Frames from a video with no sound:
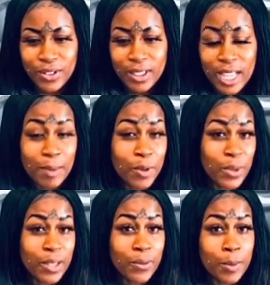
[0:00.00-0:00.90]
Now, I'm going to
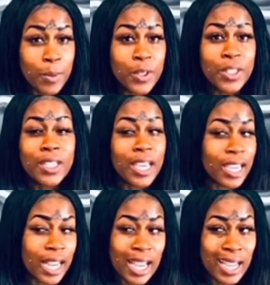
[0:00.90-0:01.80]
read from the book,
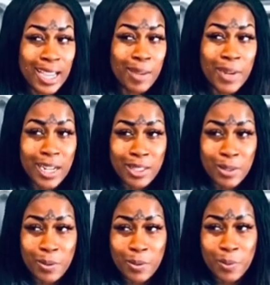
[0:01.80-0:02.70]
and I am not
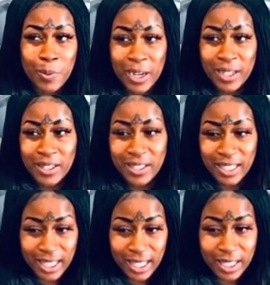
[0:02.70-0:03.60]
too proud to
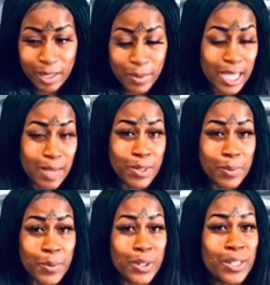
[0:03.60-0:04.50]
say that sometimes the
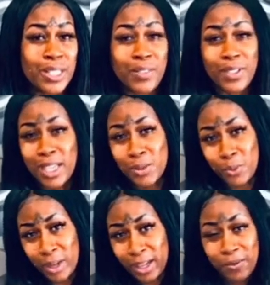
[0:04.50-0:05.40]
book deviates
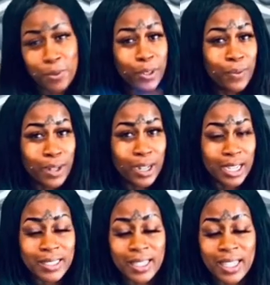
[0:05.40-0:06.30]
way from what the fuck I
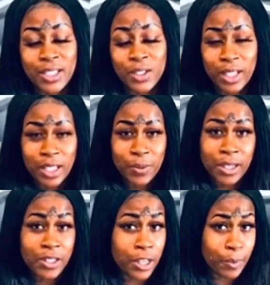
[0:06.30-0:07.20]
said, so that's why I
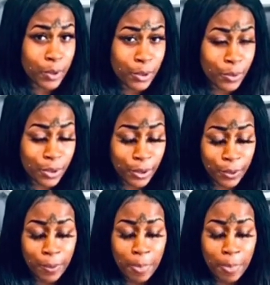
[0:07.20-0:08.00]
share both with you.